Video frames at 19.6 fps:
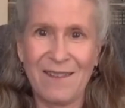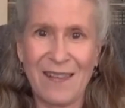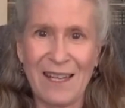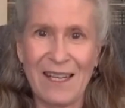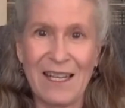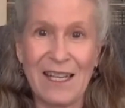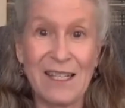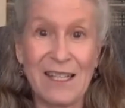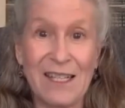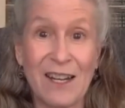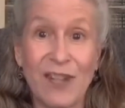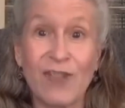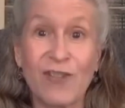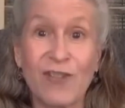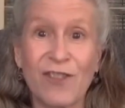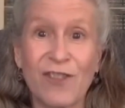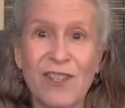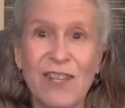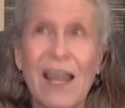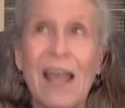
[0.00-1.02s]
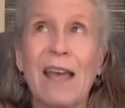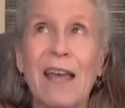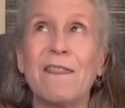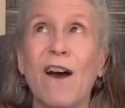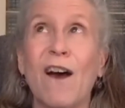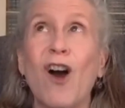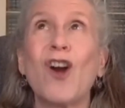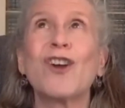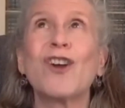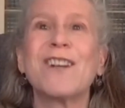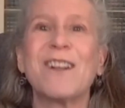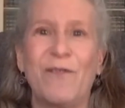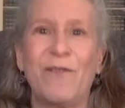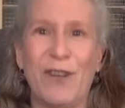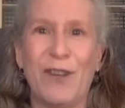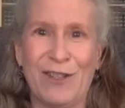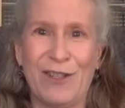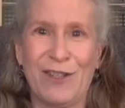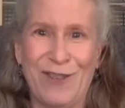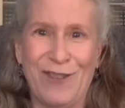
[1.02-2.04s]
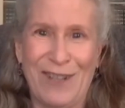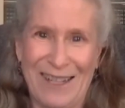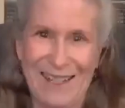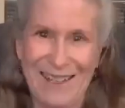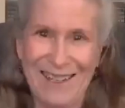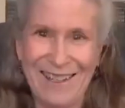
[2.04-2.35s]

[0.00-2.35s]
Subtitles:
They need to understand the arc of history.